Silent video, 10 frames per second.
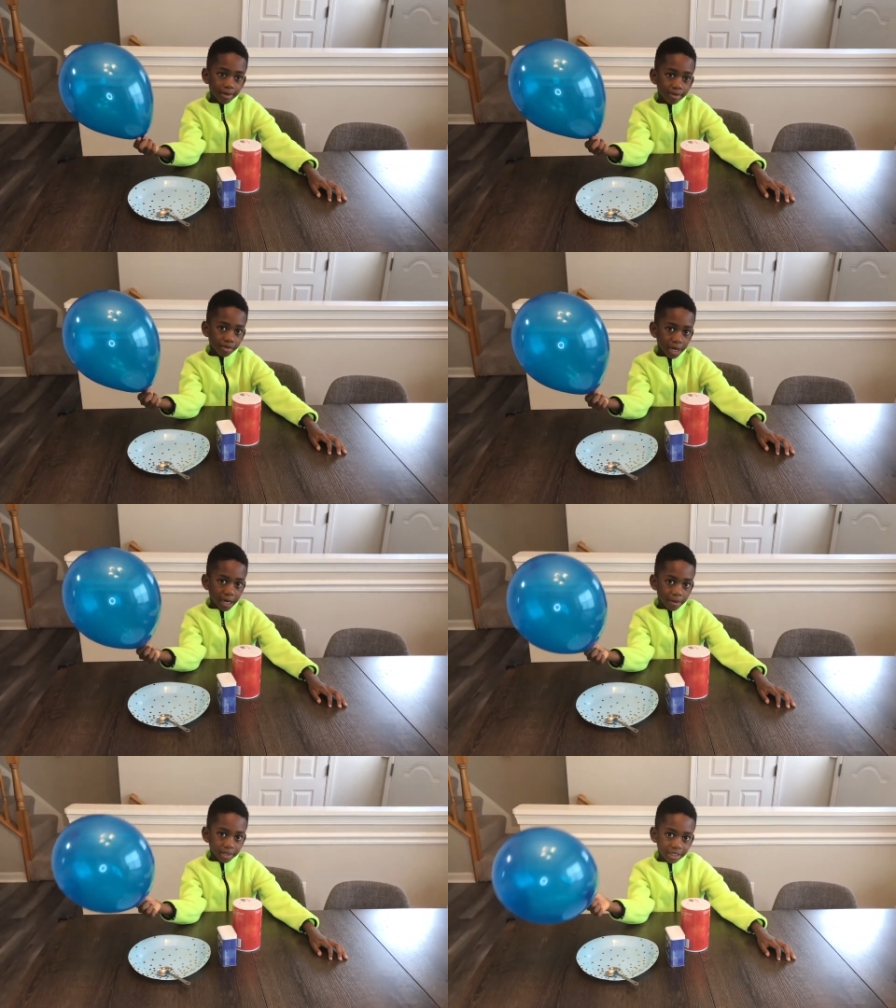be
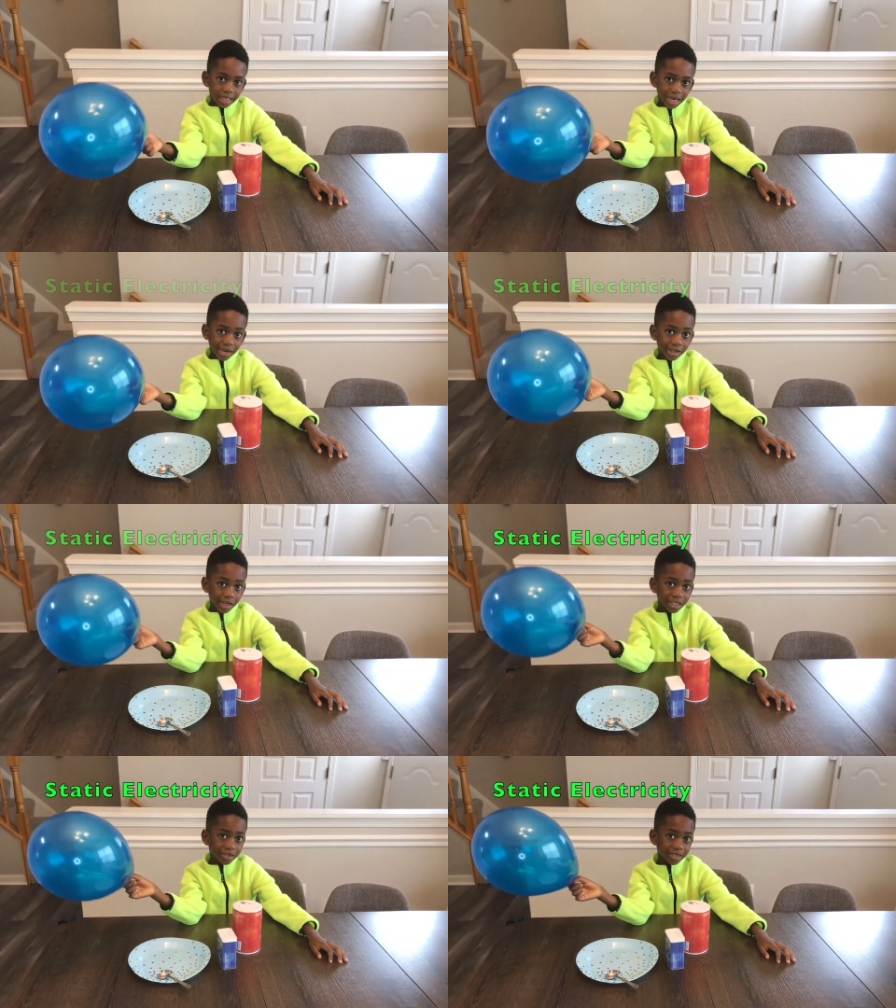playing with static
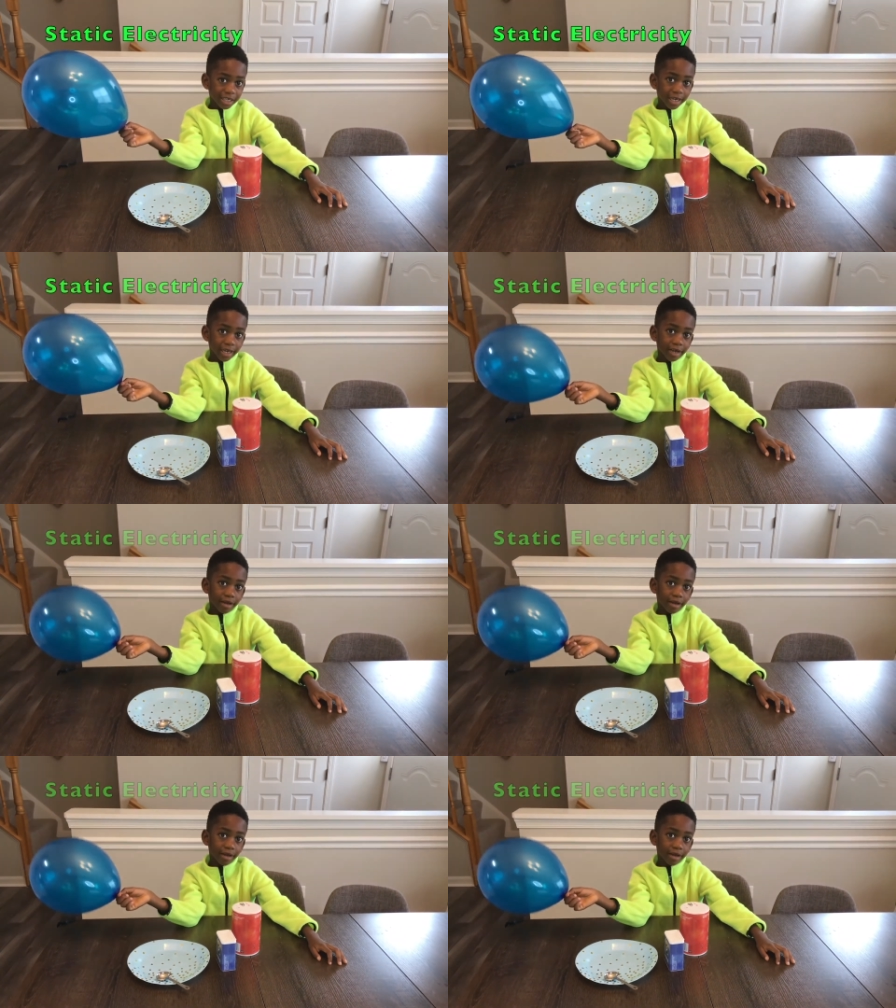electricity.